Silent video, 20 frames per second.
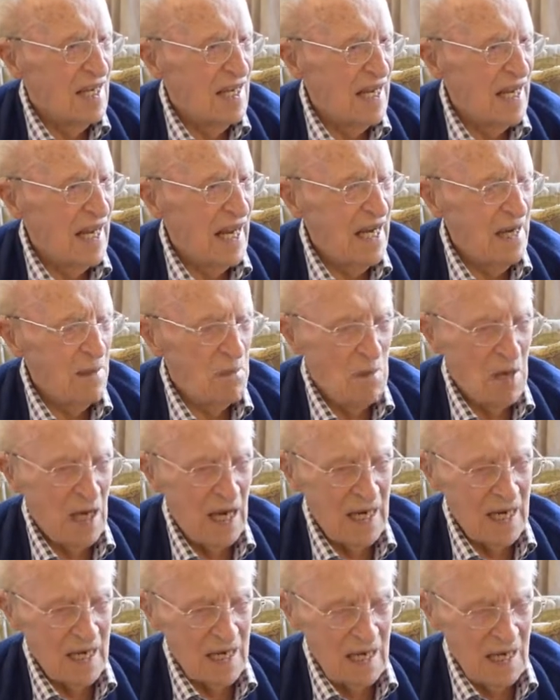to get it
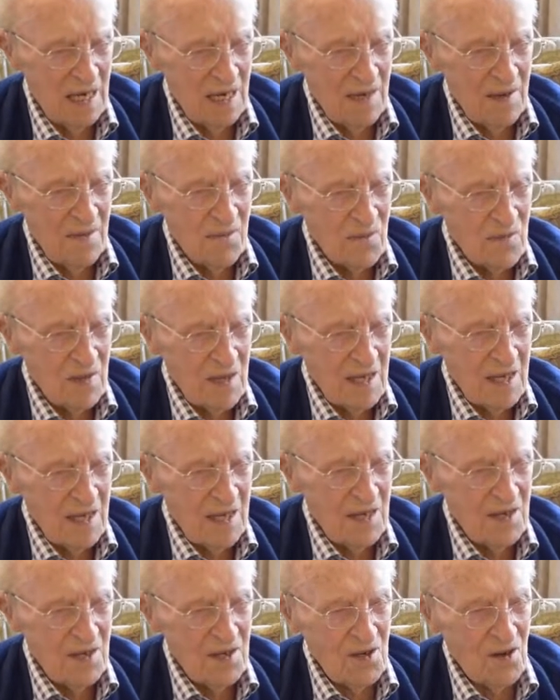back
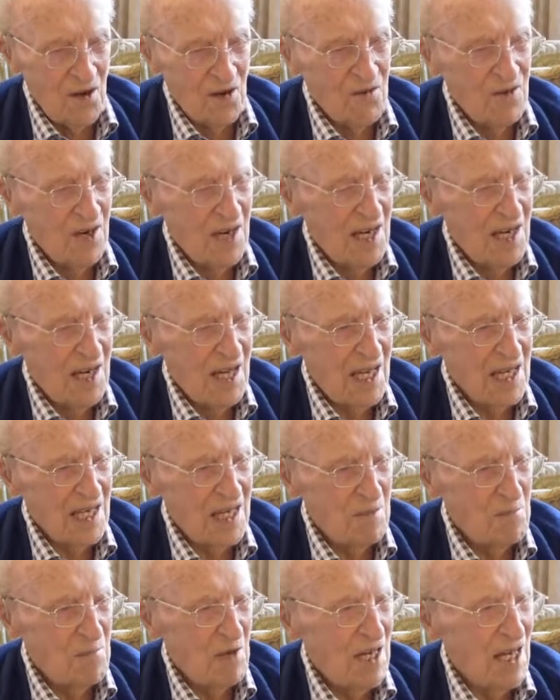and not
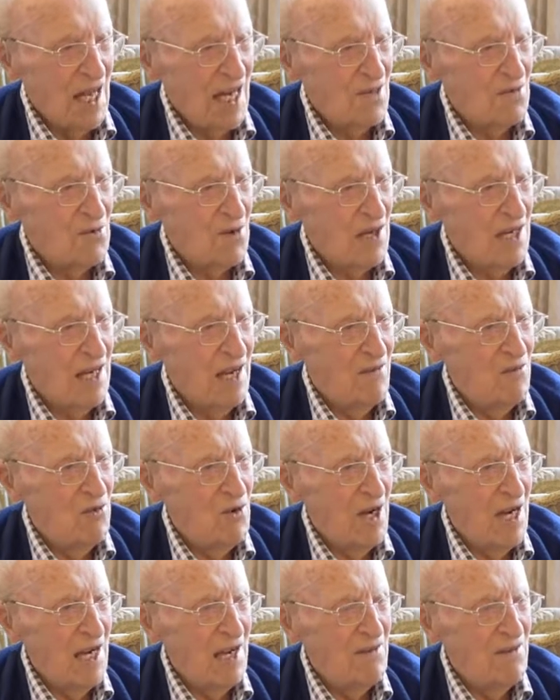realising my legs would give
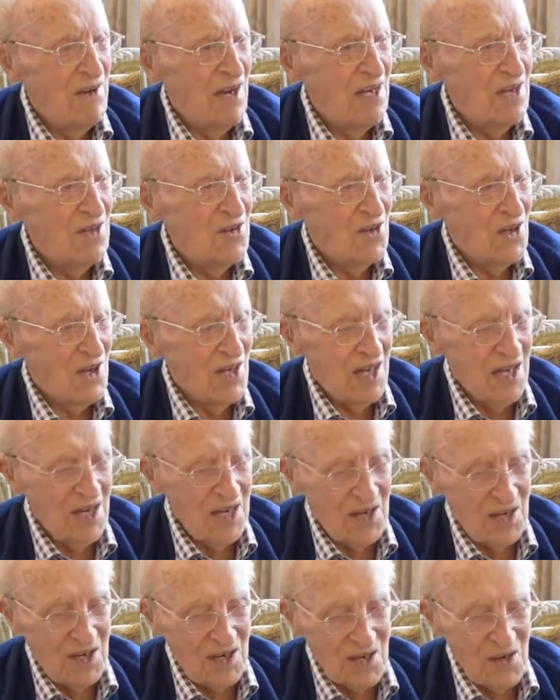way eventually,
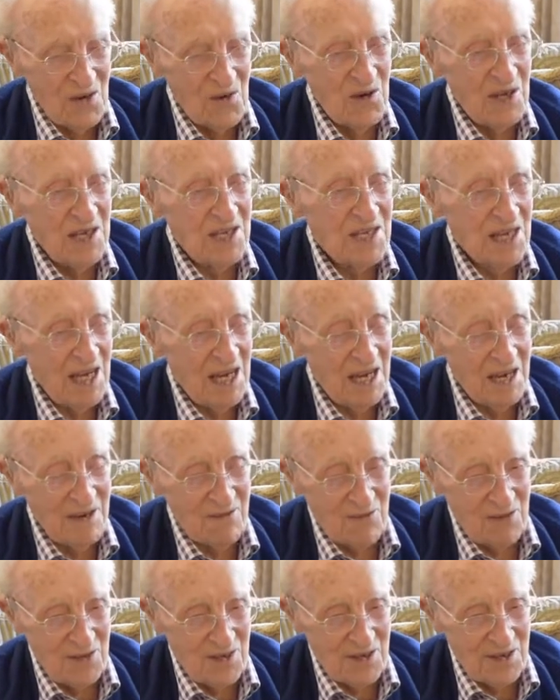which they
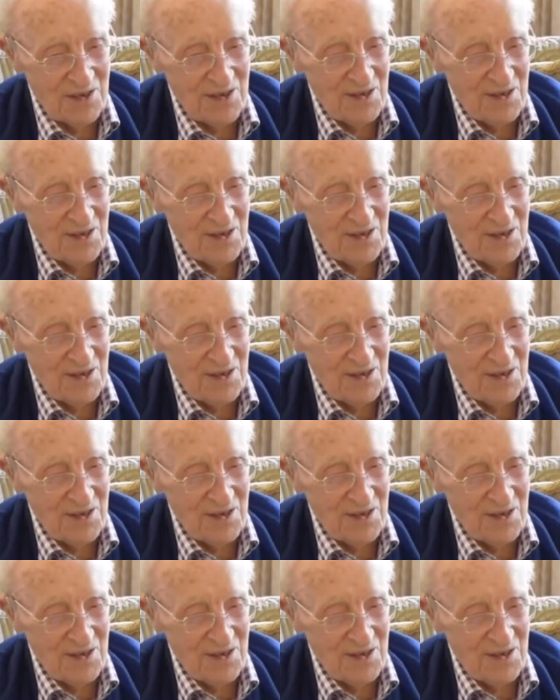have.